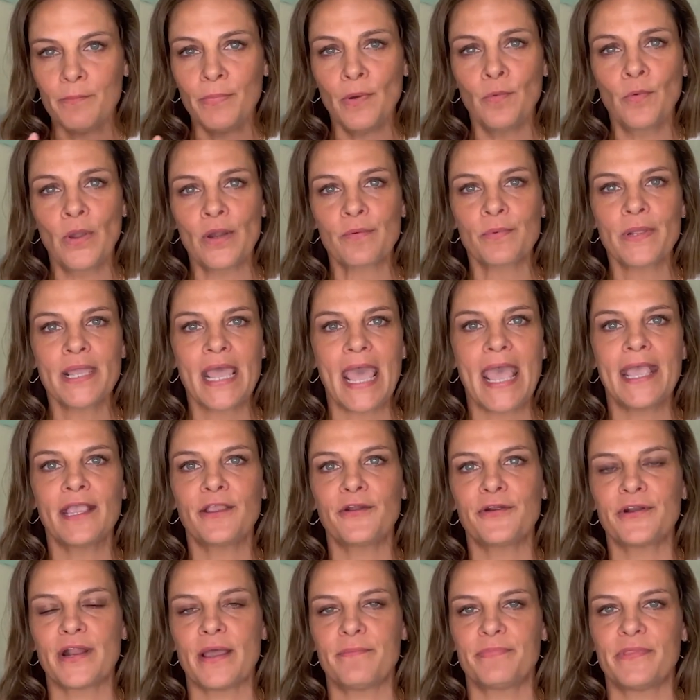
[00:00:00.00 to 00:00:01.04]
But where we
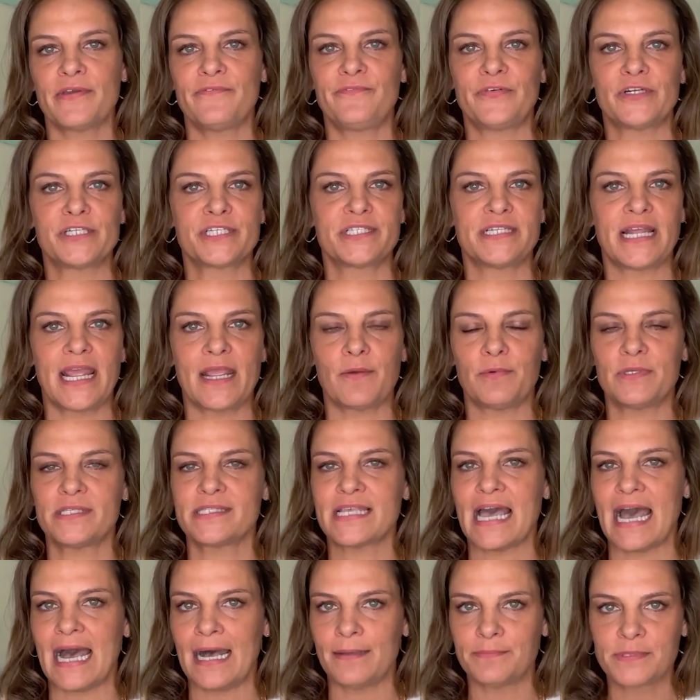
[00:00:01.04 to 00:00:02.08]
anchored up the first night was
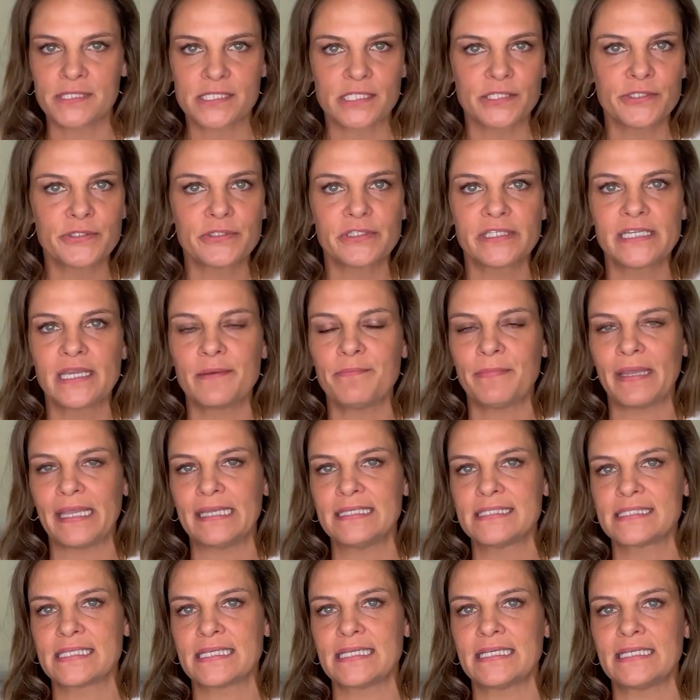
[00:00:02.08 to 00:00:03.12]
absolutely
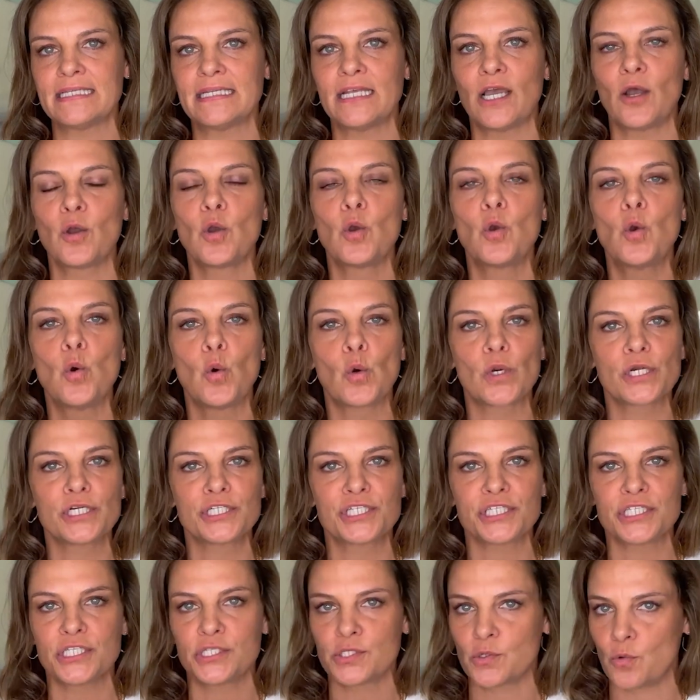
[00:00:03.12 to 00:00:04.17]
amazing.
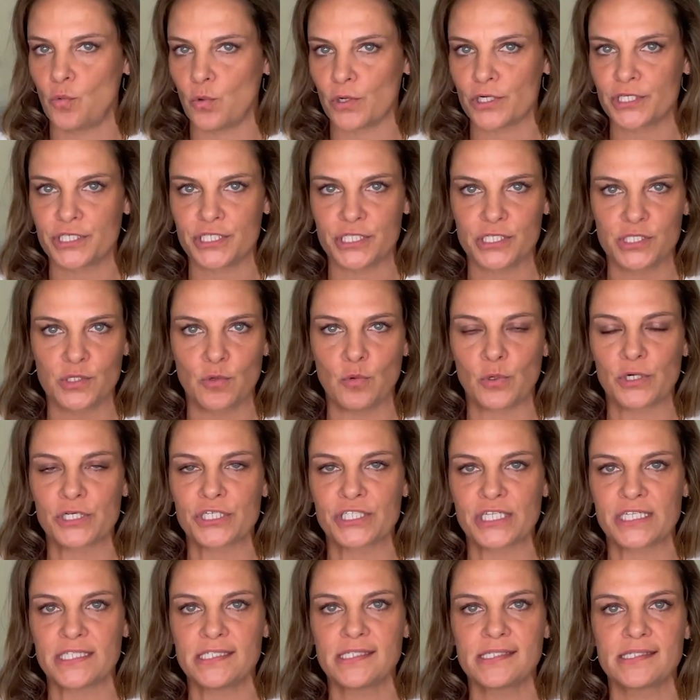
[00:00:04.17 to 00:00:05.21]
Gorgeous, gorgeous,
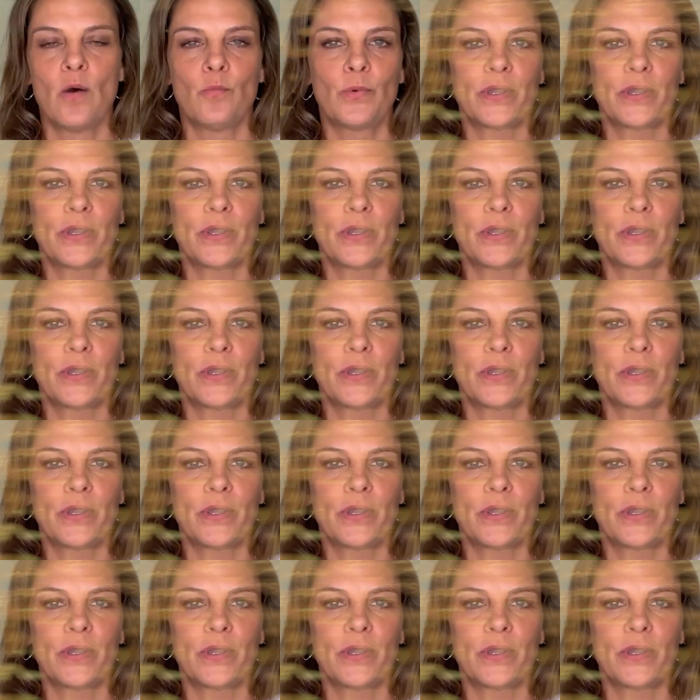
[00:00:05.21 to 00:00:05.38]
gorgeous.